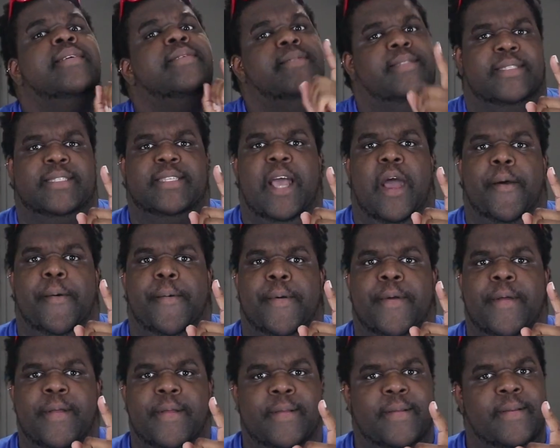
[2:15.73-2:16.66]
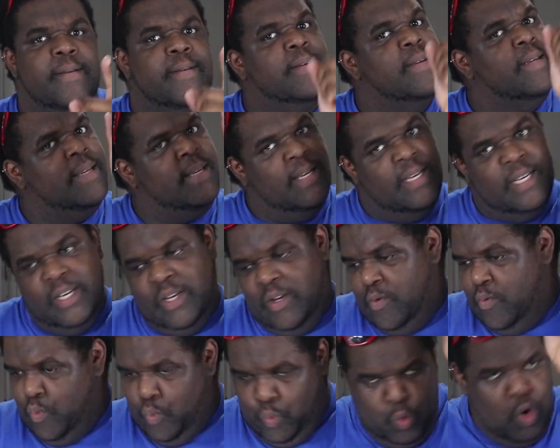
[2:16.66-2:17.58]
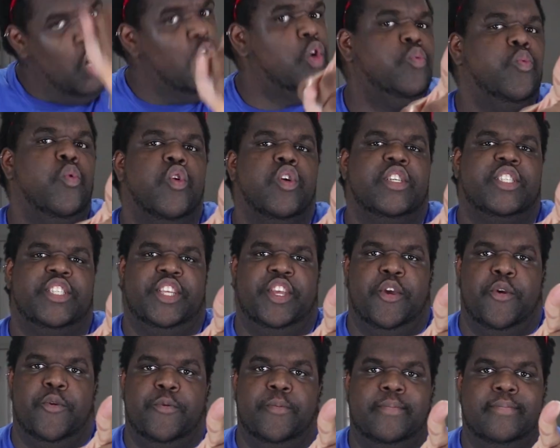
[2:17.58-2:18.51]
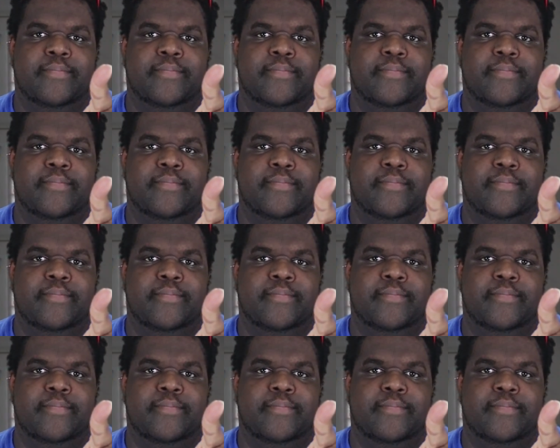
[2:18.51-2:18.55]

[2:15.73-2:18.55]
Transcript: So, World War II.